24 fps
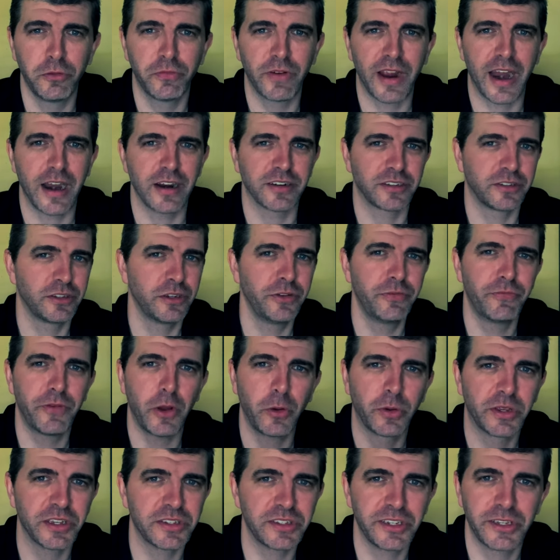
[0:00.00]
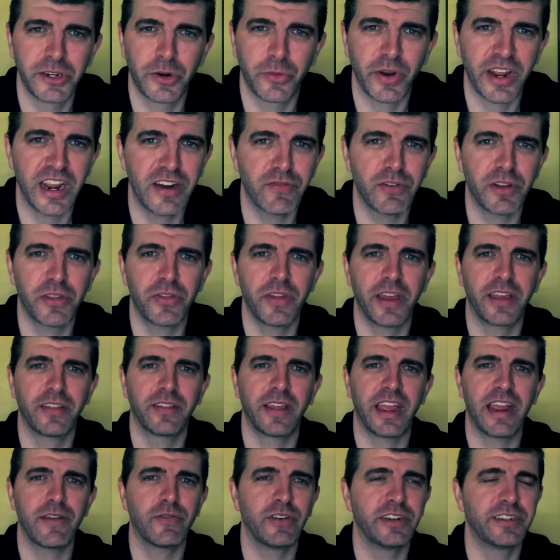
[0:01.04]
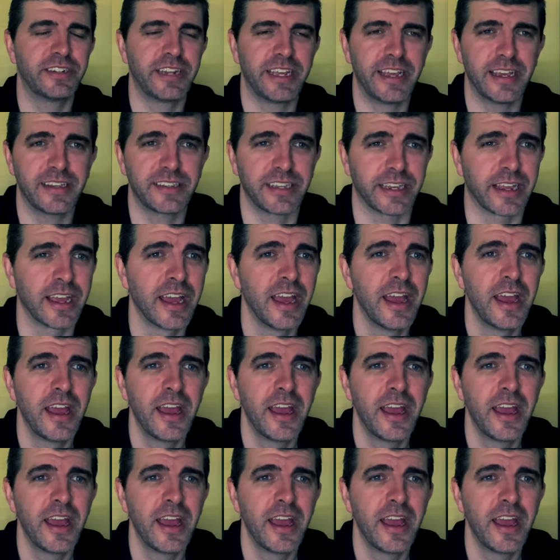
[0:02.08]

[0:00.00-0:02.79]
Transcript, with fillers: virus and you focus in on everything, every testing.